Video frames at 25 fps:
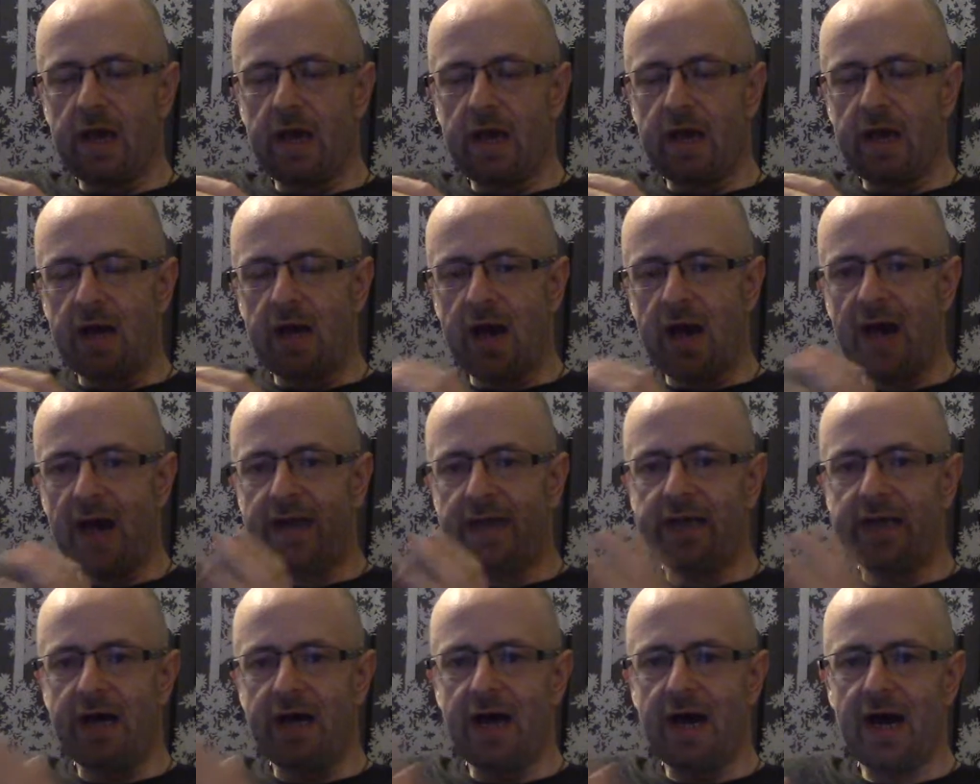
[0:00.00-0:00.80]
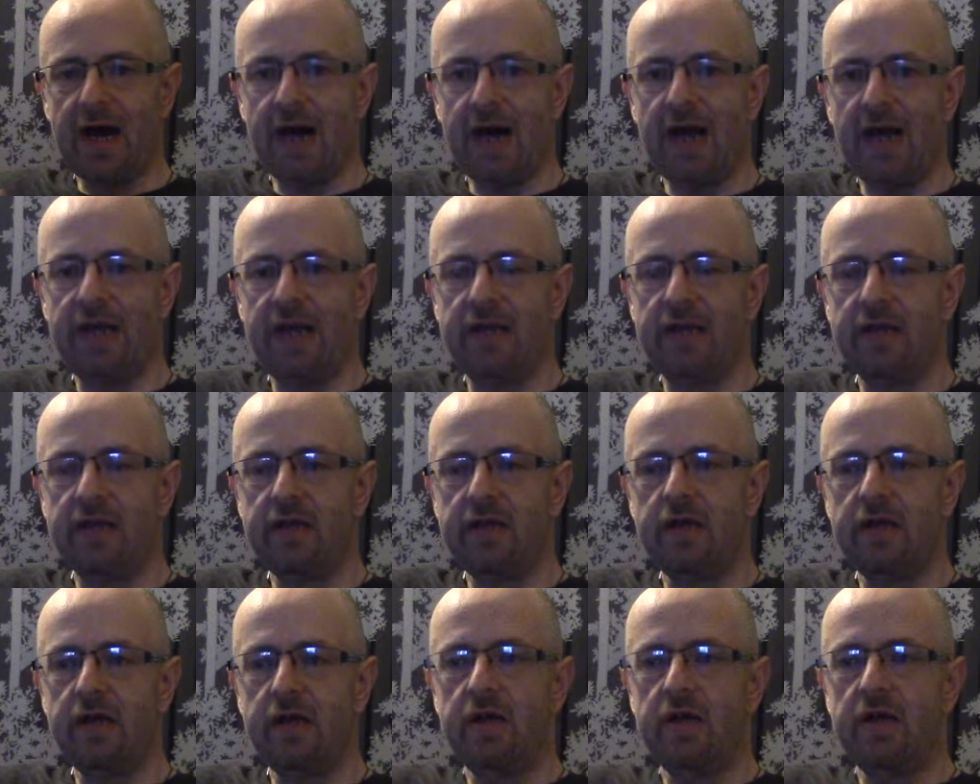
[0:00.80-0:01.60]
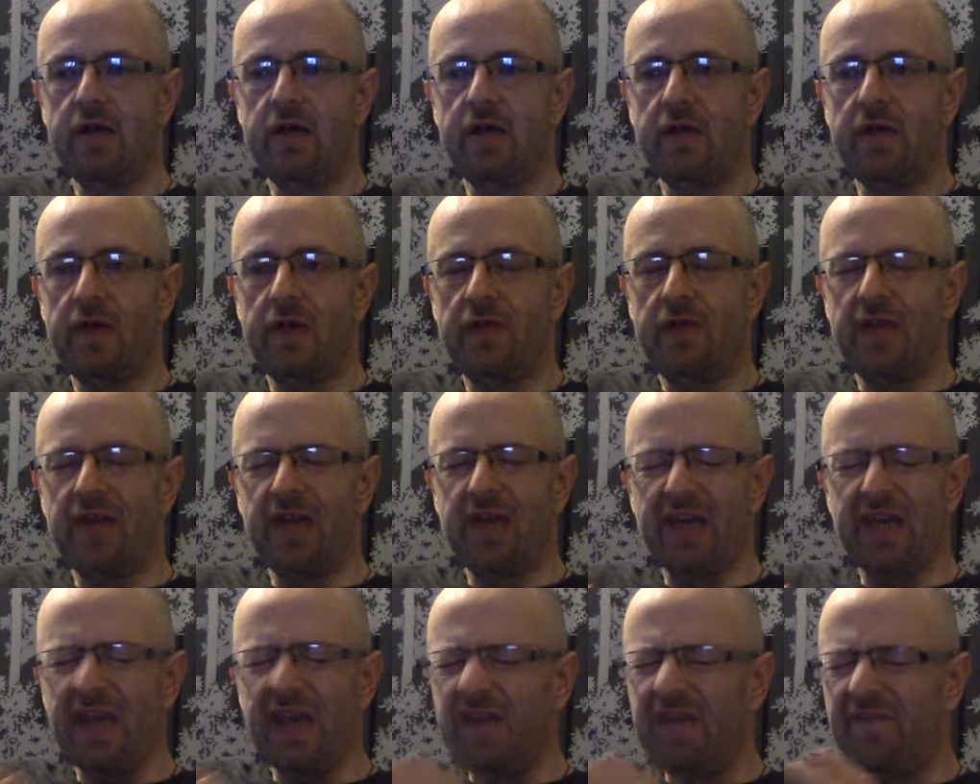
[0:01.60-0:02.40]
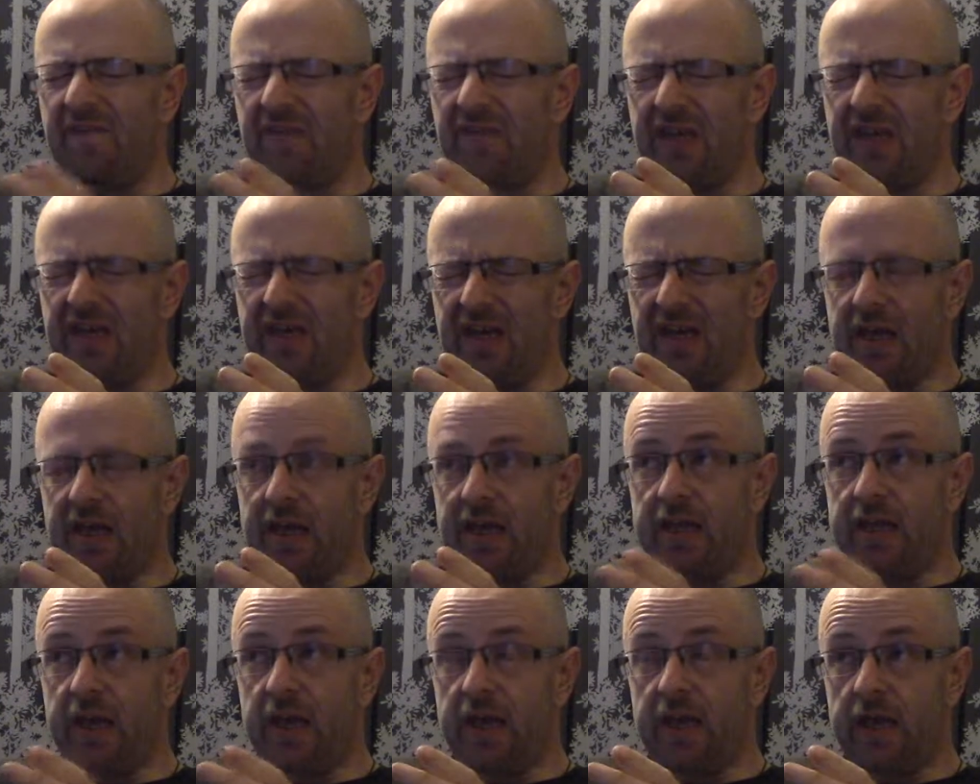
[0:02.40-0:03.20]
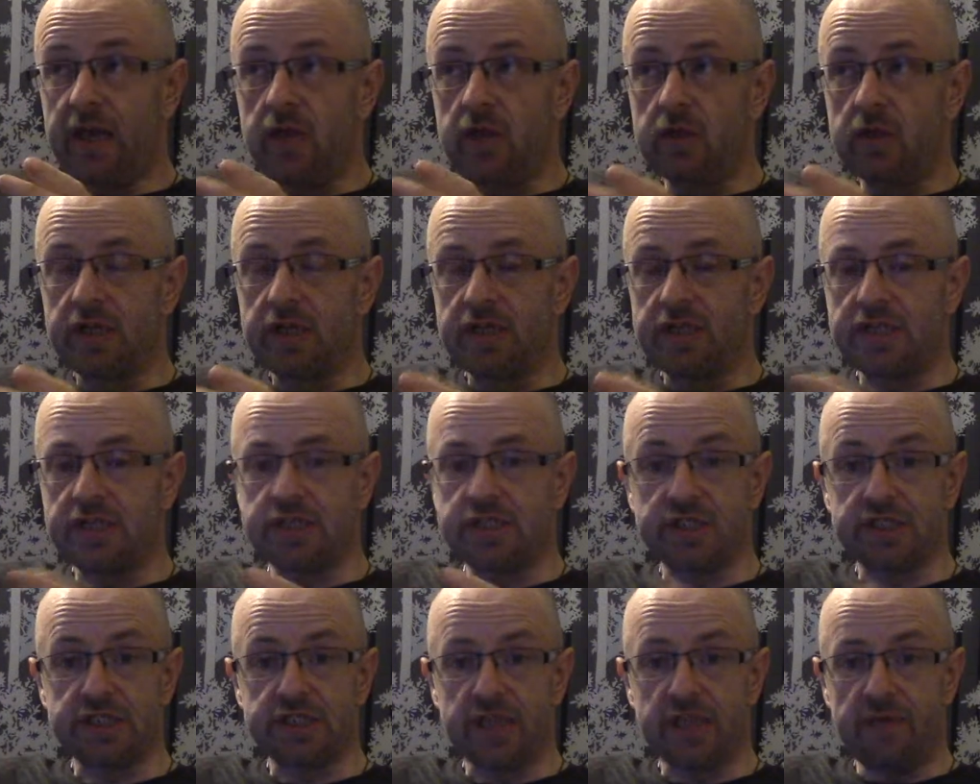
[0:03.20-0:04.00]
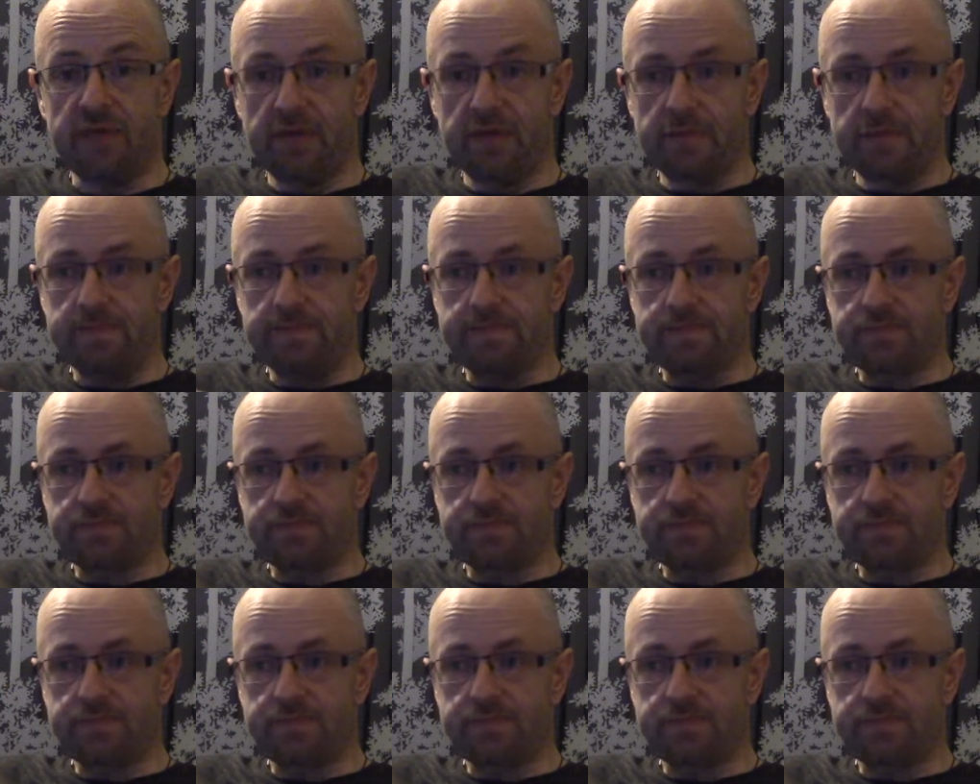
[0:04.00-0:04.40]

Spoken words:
Had it had, I think I gave the ale conditioned 7.